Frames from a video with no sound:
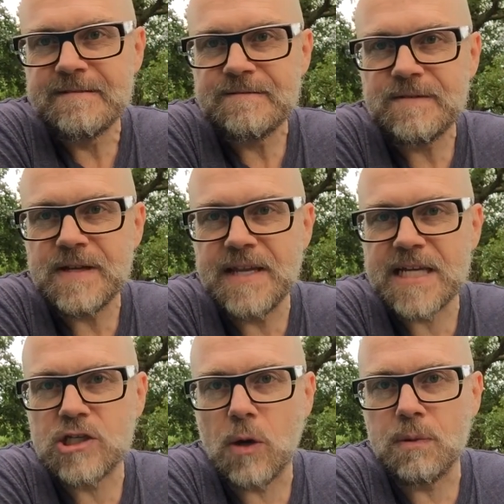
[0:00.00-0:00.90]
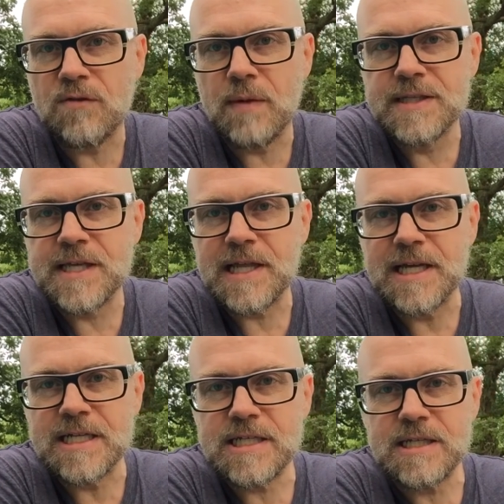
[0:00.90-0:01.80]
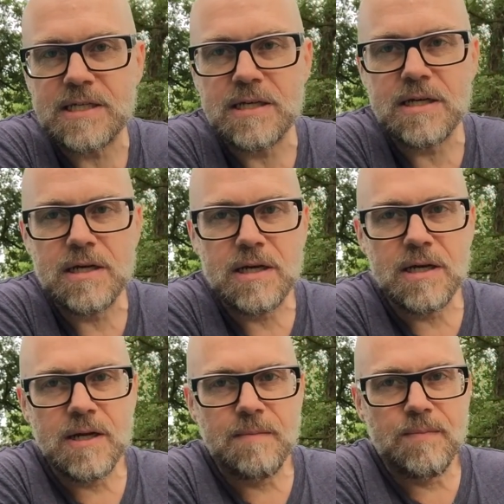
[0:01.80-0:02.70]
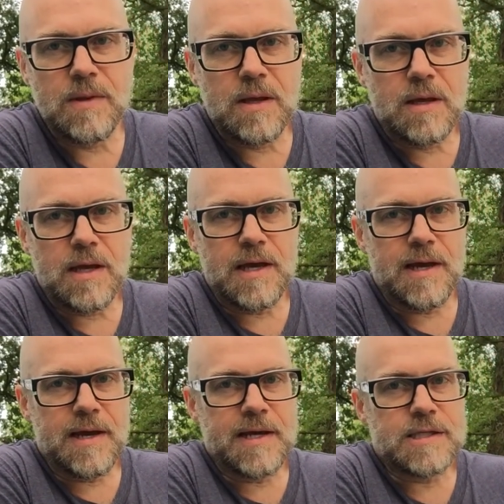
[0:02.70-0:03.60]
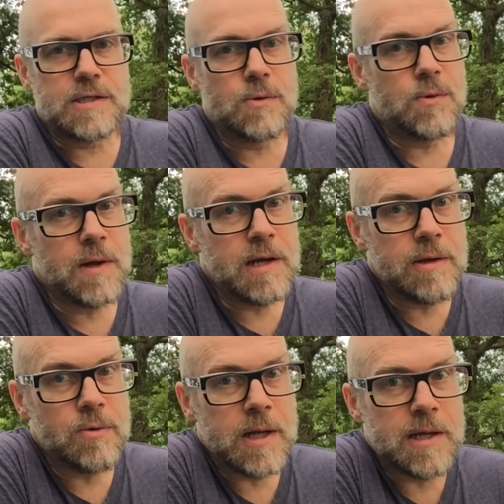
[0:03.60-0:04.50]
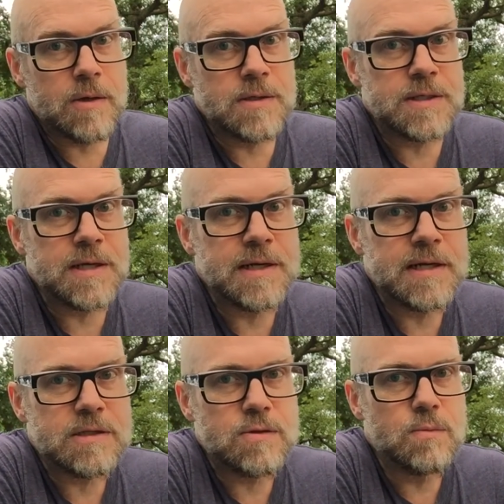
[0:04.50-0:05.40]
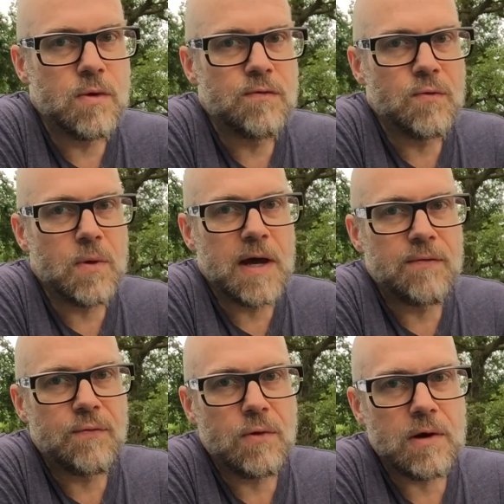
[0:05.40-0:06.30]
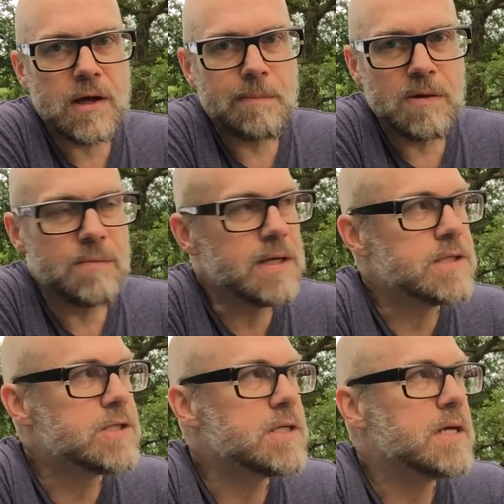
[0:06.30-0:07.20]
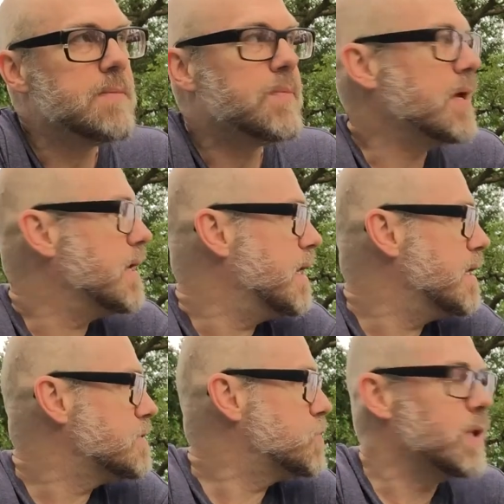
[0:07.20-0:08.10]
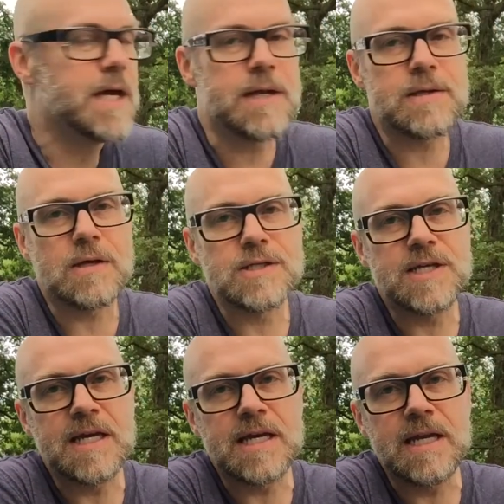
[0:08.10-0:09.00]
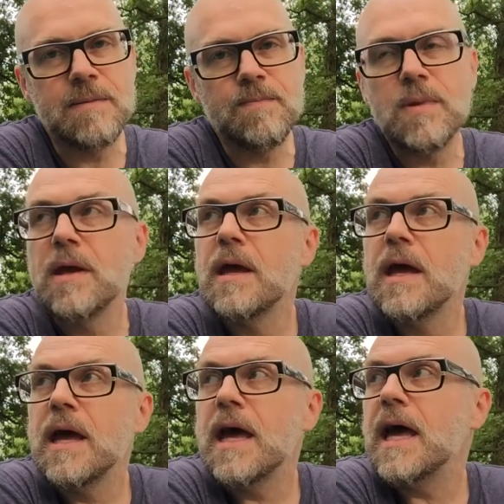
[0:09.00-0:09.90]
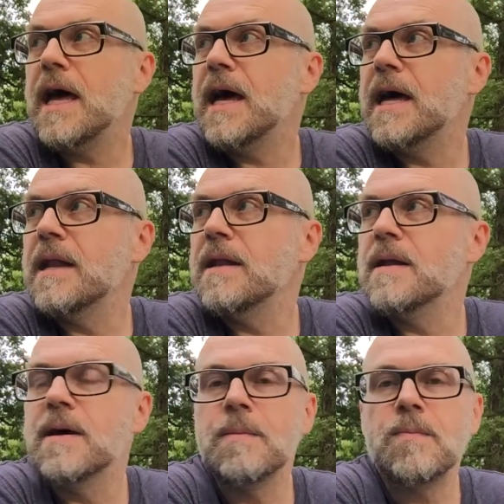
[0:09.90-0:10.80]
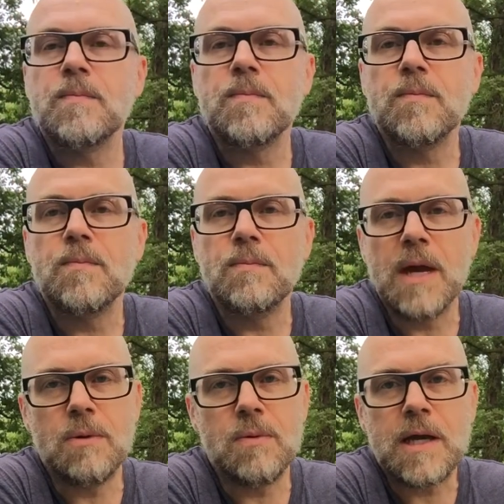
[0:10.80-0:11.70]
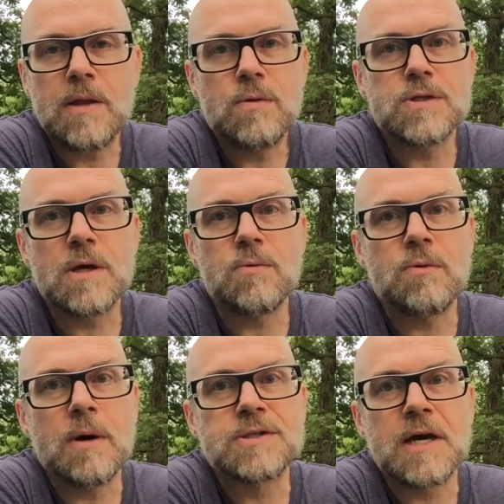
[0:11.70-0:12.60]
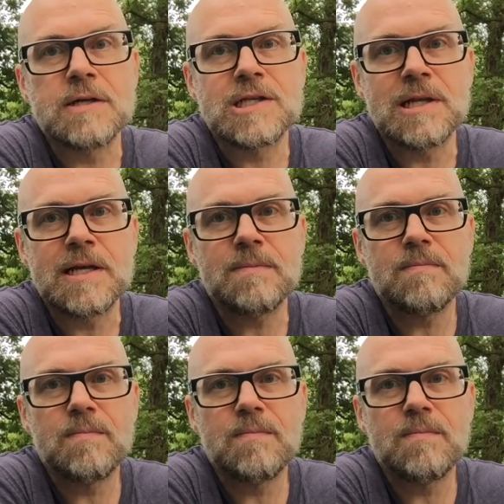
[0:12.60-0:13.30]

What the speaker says: for the next couple of months at least, it's a really good idea to move away for a couple of months, to let it all sink in, and maybe we can do some remote counseling